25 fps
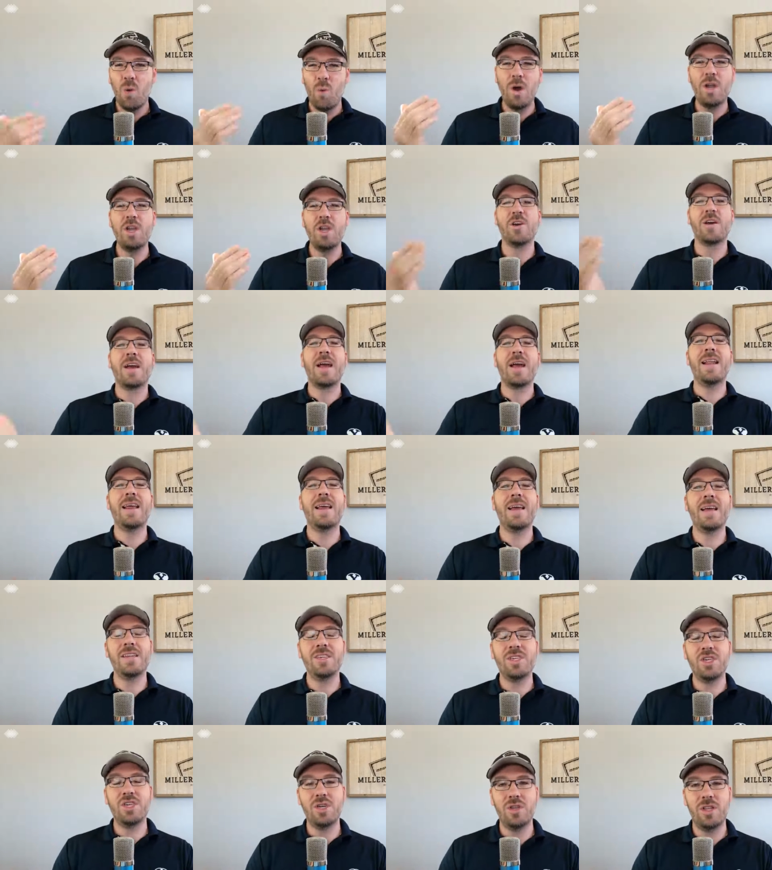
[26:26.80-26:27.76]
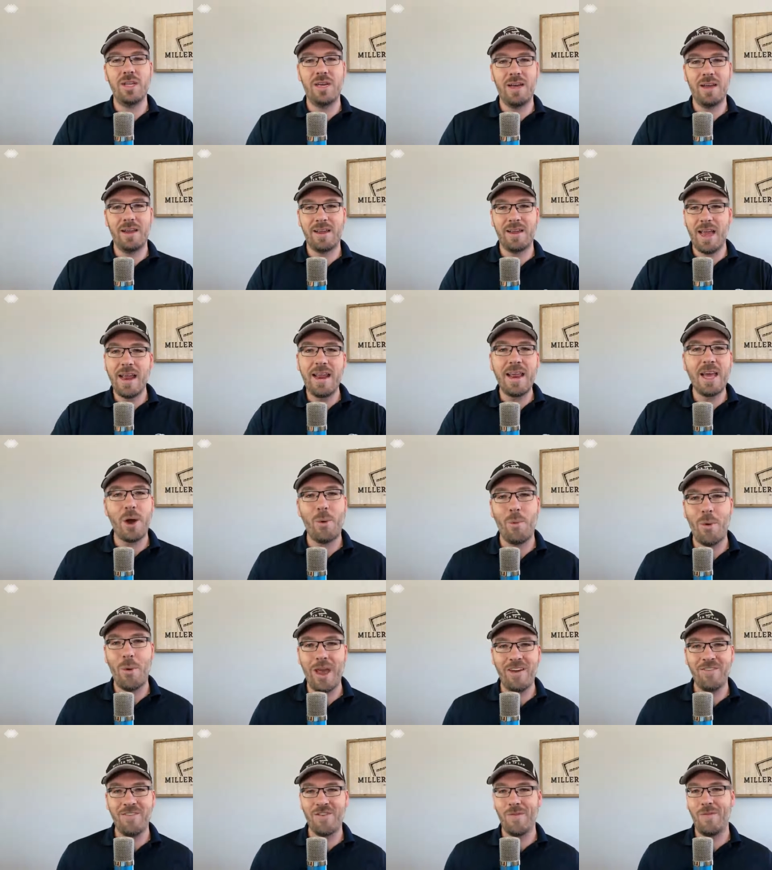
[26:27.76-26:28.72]
when you're getting into the getting
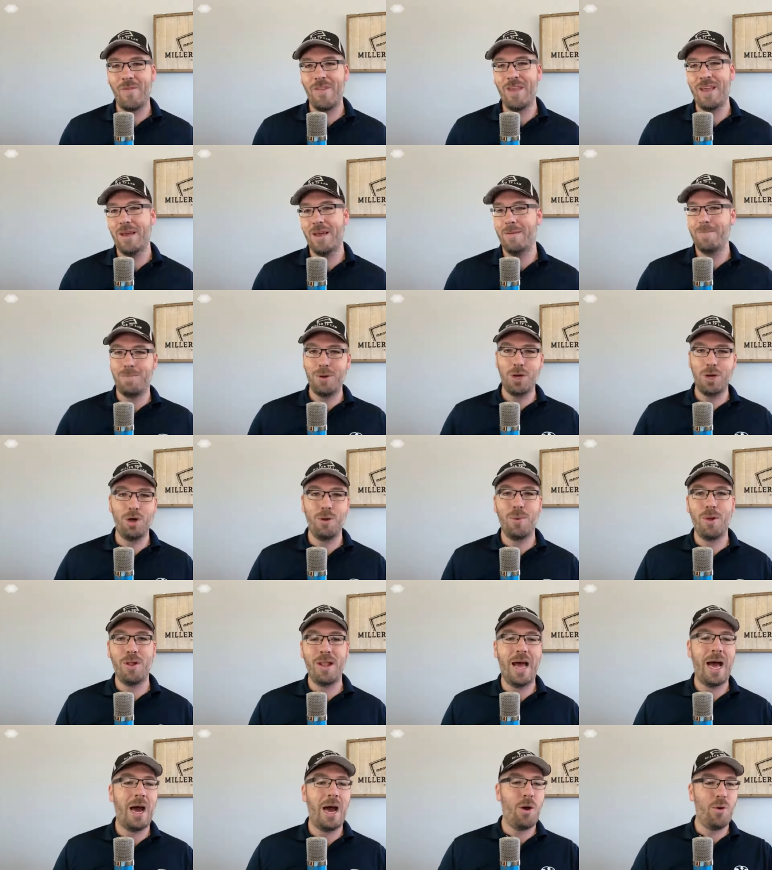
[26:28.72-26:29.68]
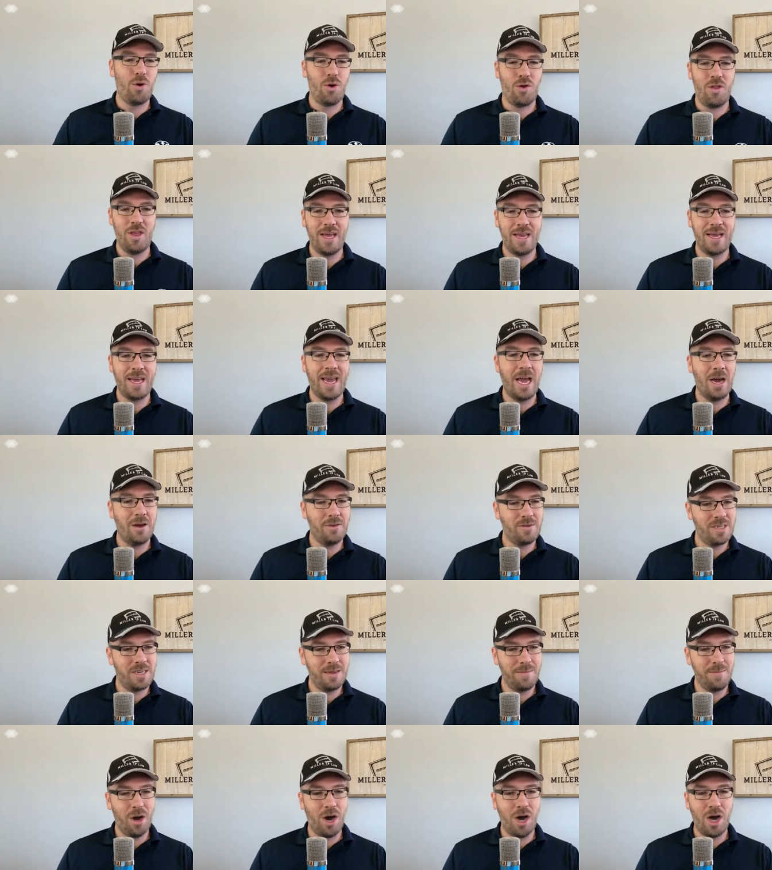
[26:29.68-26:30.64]
away from the billable hour, the
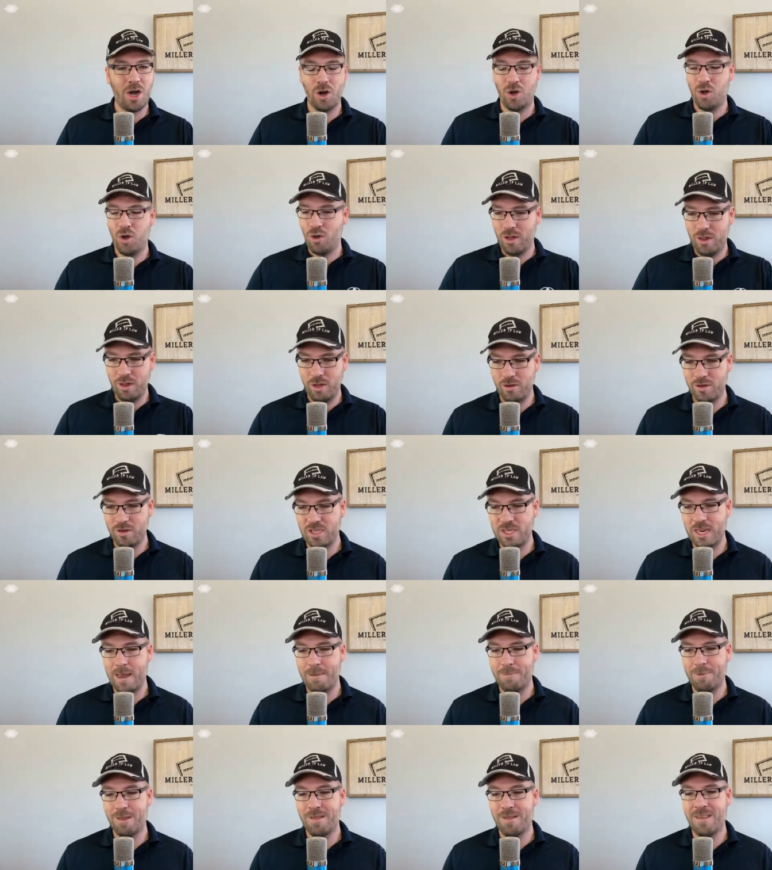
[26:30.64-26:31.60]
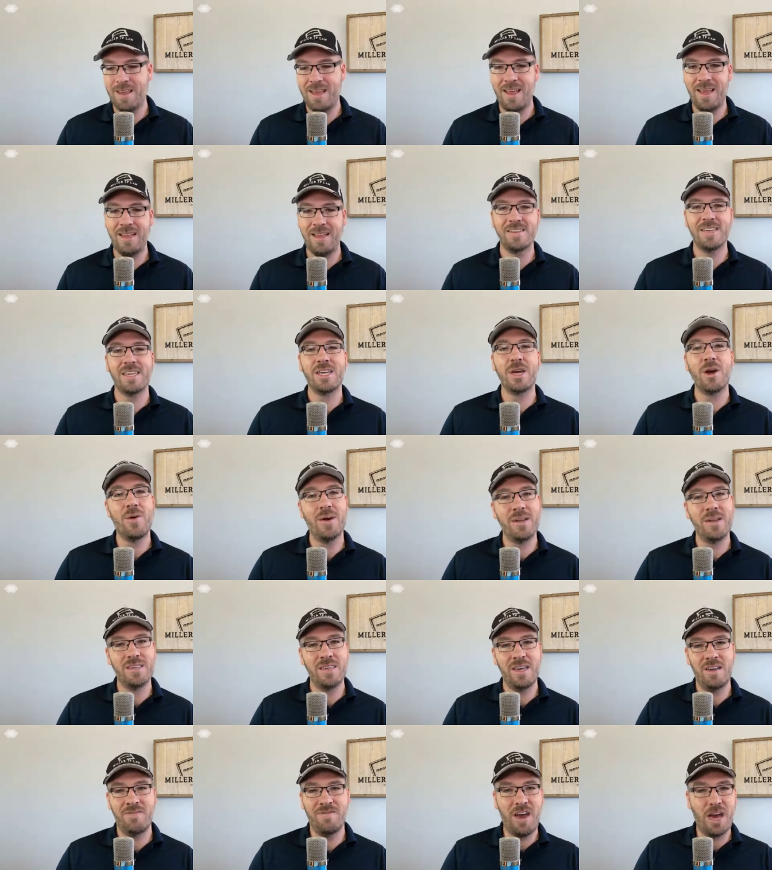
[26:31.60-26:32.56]
accounting model, and those type of things, and going
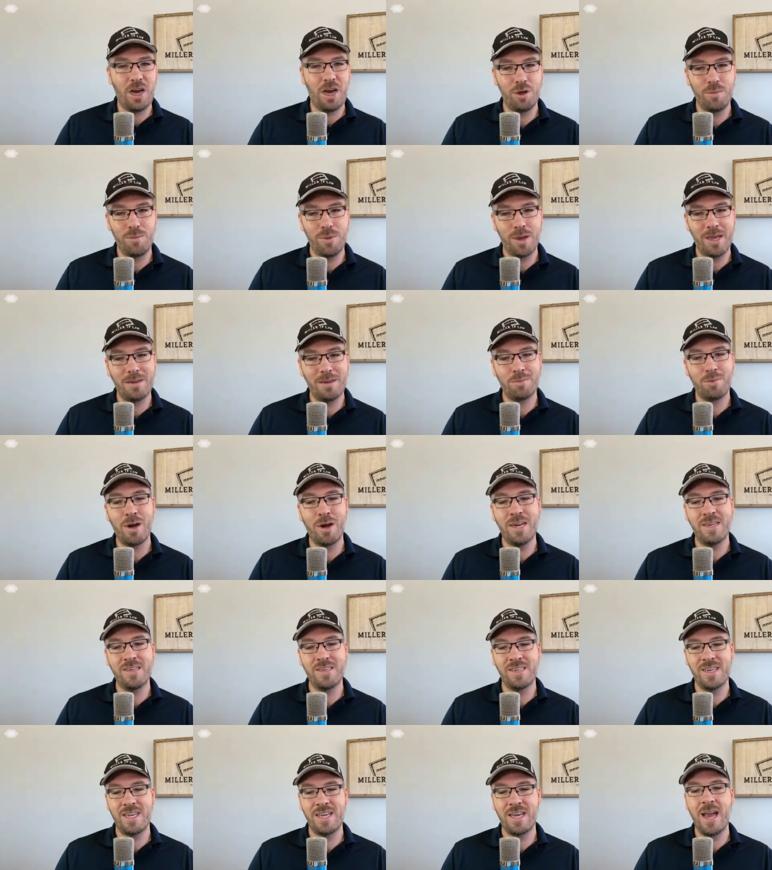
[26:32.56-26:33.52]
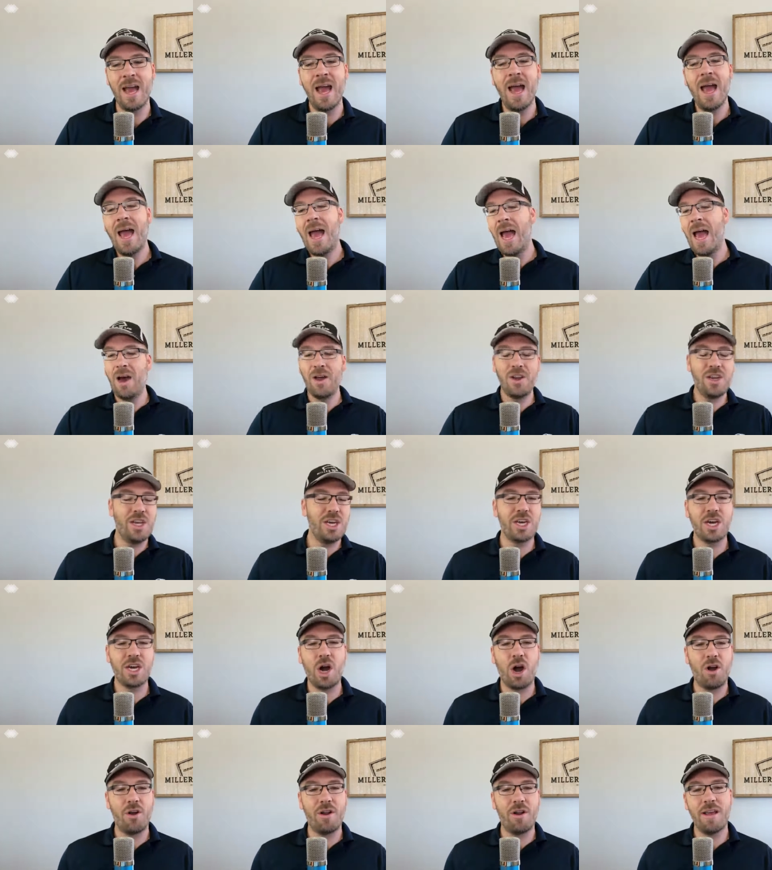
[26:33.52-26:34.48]
to value based pricing, how do you
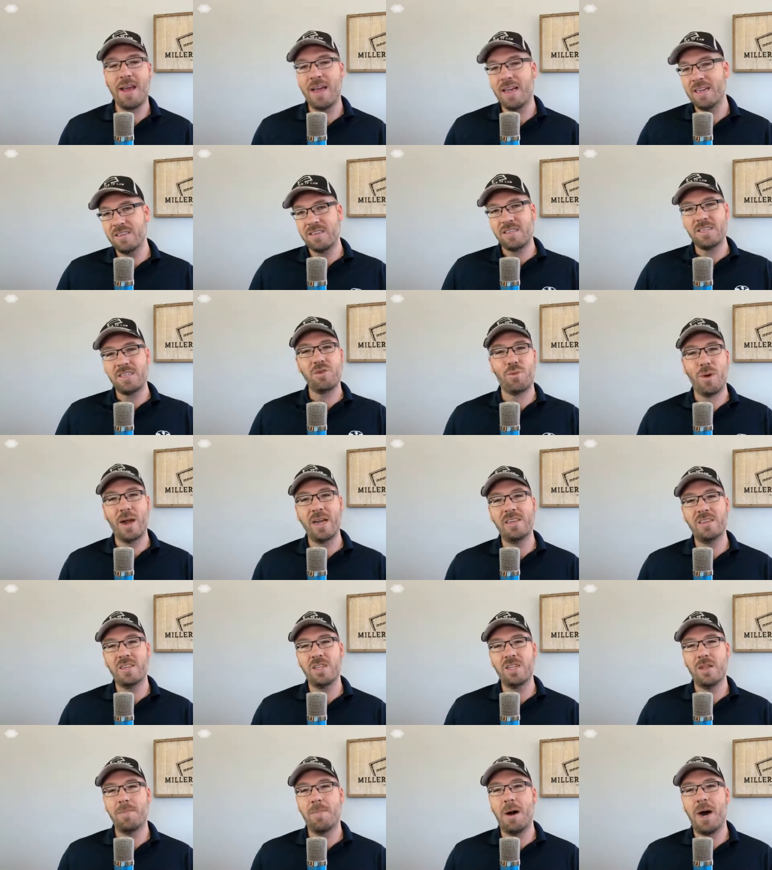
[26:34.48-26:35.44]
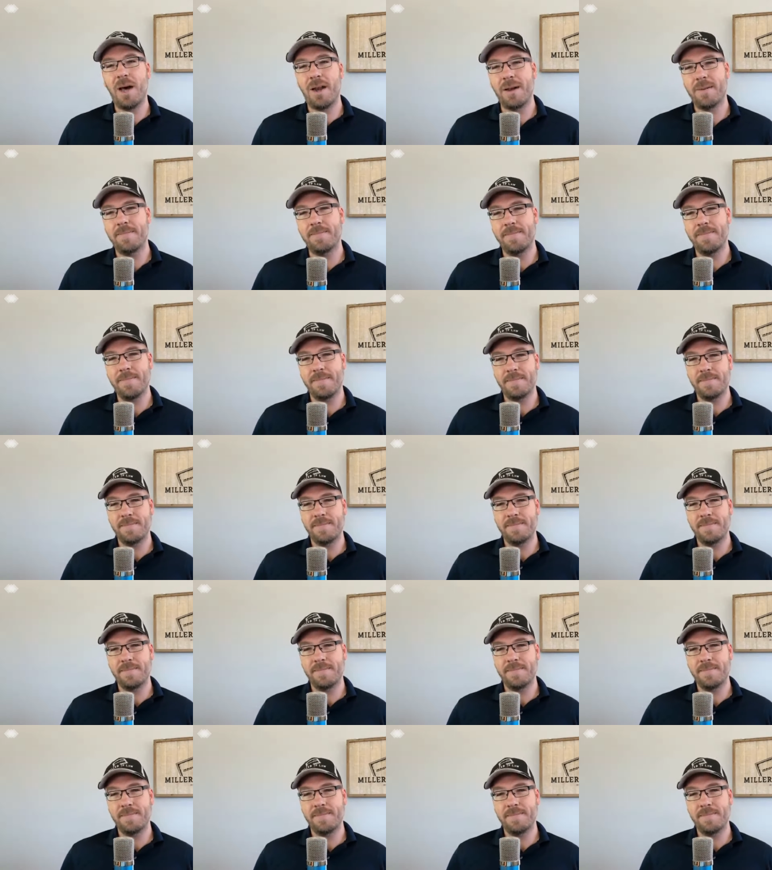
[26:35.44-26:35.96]
guard against the race to the bottom?